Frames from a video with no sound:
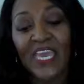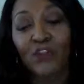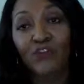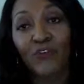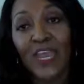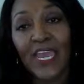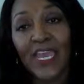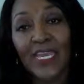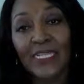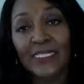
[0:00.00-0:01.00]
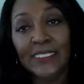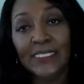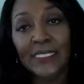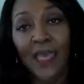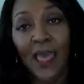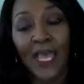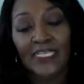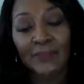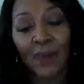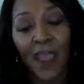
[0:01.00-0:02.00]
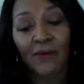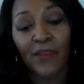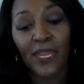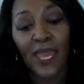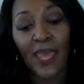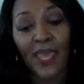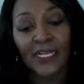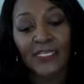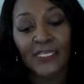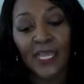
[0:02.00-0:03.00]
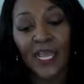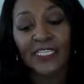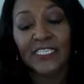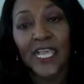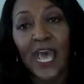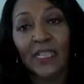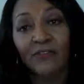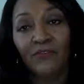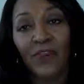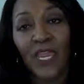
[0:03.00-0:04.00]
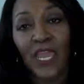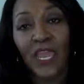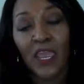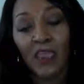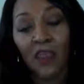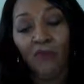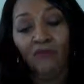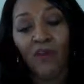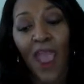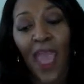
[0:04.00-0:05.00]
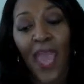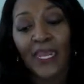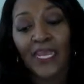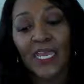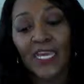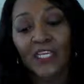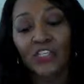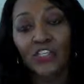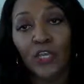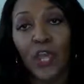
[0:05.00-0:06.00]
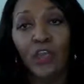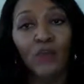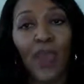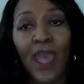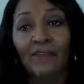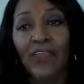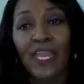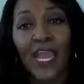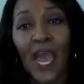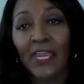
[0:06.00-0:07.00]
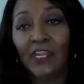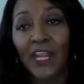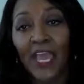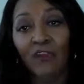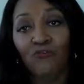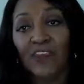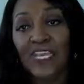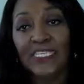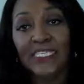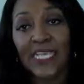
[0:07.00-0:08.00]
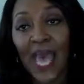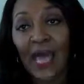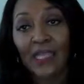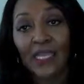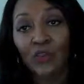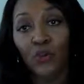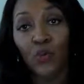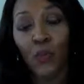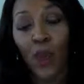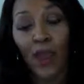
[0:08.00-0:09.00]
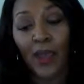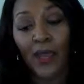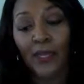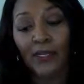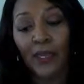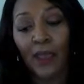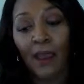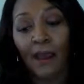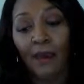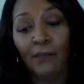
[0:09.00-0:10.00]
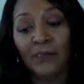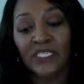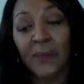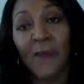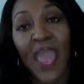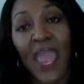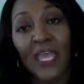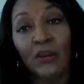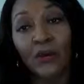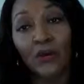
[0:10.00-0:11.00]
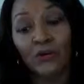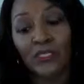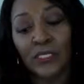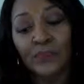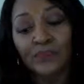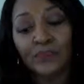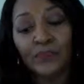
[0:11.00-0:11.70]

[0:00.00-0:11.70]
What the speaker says: beet greens, asparagus, celery, radish. You can have any kind of like green salad you want, tomatoes,